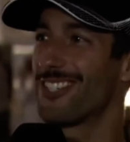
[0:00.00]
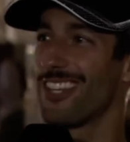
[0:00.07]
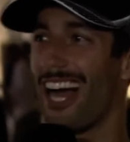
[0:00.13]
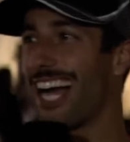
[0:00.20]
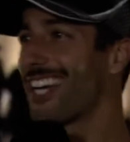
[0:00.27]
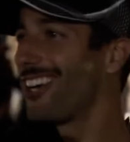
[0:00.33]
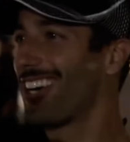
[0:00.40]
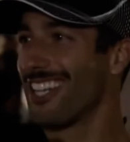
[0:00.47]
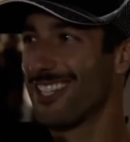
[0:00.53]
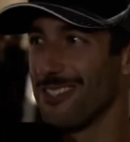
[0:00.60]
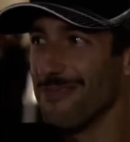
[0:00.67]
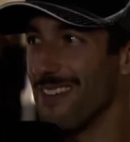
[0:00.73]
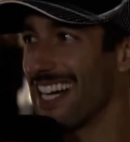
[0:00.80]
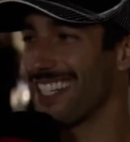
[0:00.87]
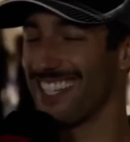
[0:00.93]
Just I got to
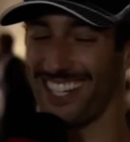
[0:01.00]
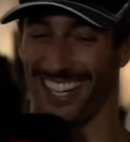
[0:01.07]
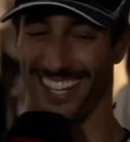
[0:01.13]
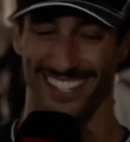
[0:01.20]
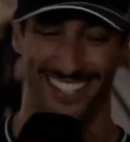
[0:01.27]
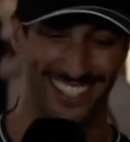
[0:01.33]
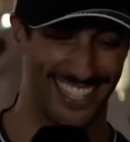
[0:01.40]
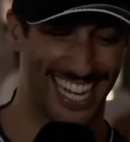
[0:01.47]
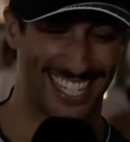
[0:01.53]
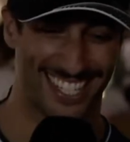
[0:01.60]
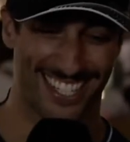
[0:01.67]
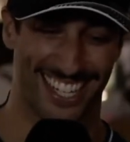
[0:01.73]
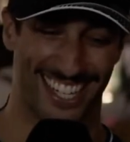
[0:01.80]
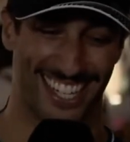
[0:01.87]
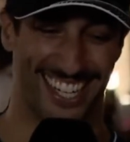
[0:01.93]
do Mexico.
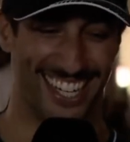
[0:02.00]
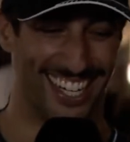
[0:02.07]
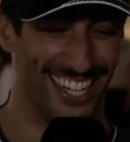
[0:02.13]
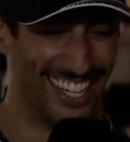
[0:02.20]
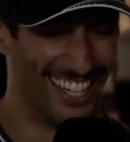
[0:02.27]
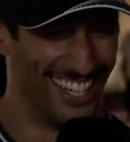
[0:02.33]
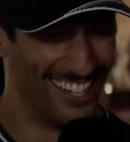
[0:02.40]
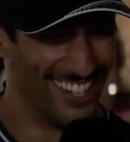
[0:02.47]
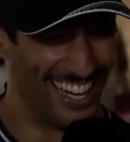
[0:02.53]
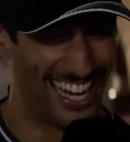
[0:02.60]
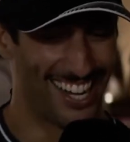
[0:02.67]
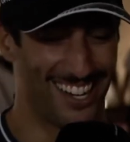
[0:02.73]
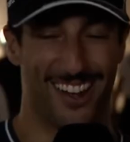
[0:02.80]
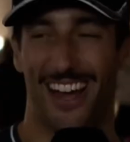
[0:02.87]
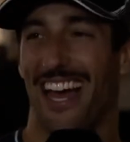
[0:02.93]
That's I
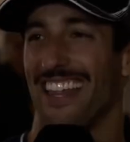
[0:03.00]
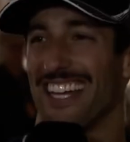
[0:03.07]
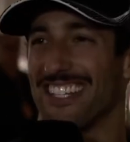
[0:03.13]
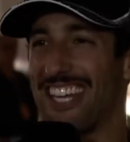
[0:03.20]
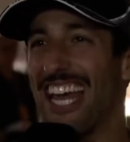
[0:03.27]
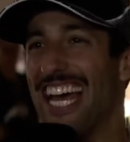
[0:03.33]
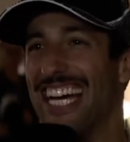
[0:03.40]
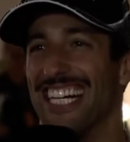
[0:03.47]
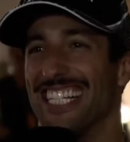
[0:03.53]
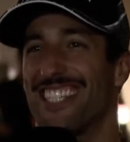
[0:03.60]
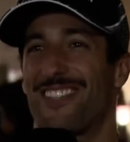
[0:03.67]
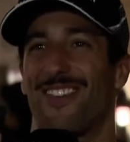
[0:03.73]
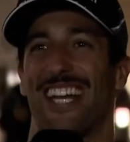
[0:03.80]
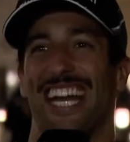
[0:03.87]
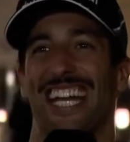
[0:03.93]
don't know how that
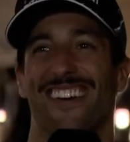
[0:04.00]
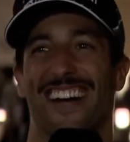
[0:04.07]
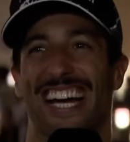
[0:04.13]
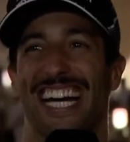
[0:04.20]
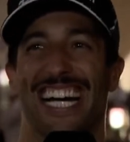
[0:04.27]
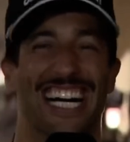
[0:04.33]
sounds, but anyway.